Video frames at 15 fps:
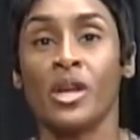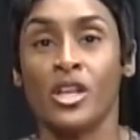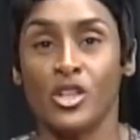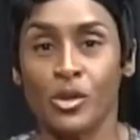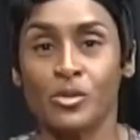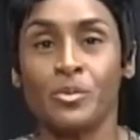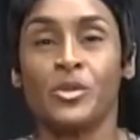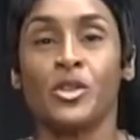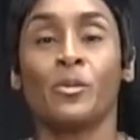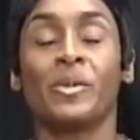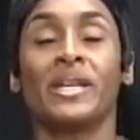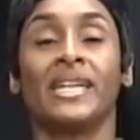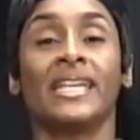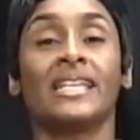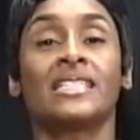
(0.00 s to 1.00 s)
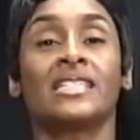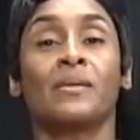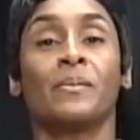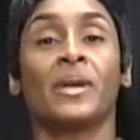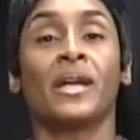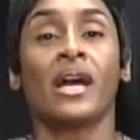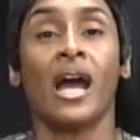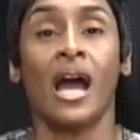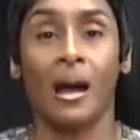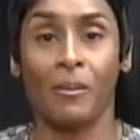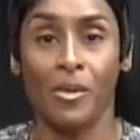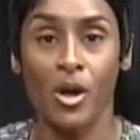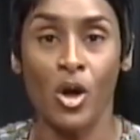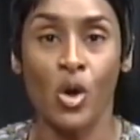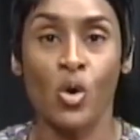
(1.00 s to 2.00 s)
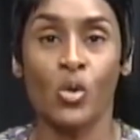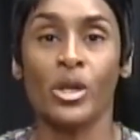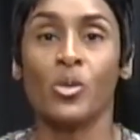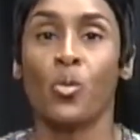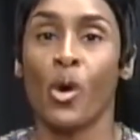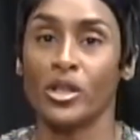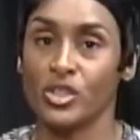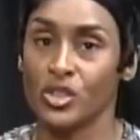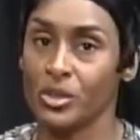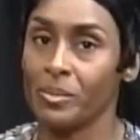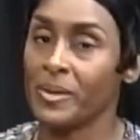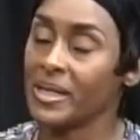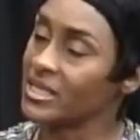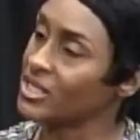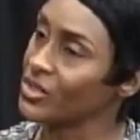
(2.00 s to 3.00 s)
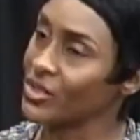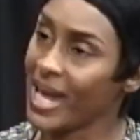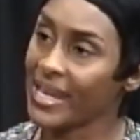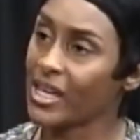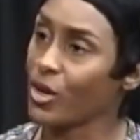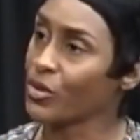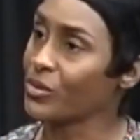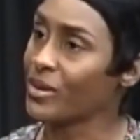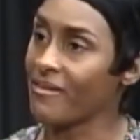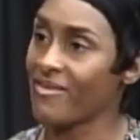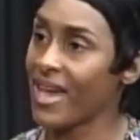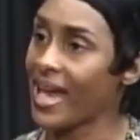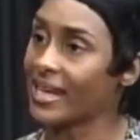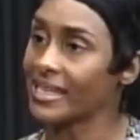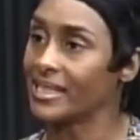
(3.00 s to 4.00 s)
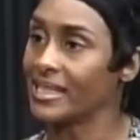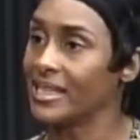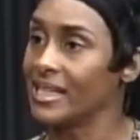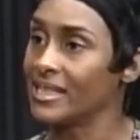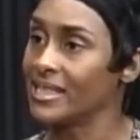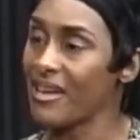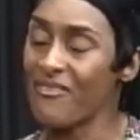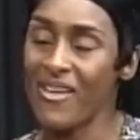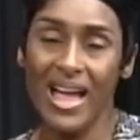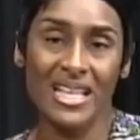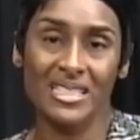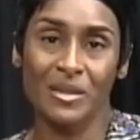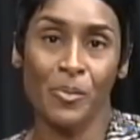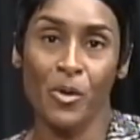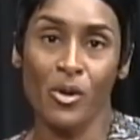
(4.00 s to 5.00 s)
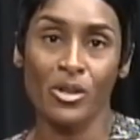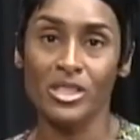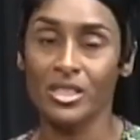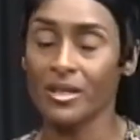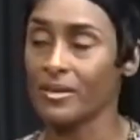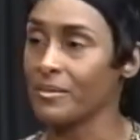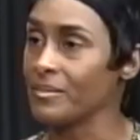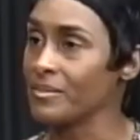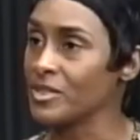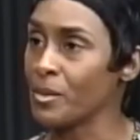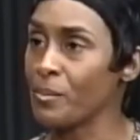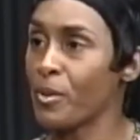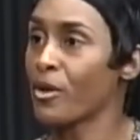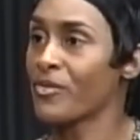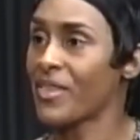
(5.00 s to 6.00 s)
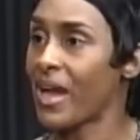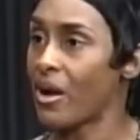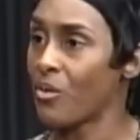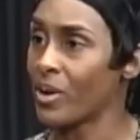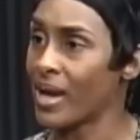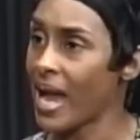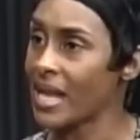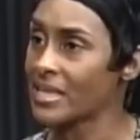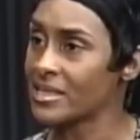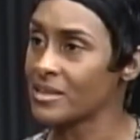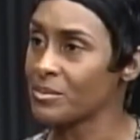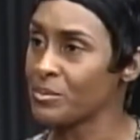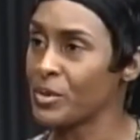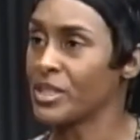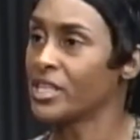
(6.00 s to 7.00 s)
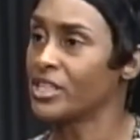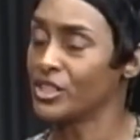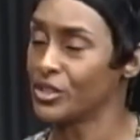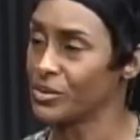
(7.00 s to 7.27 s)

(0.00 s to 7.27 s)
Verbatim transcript: You're you're beginning to become who He wants you to be. So you got to go through that valley. Absolutely, that valley is important to to birth out what God's put in you.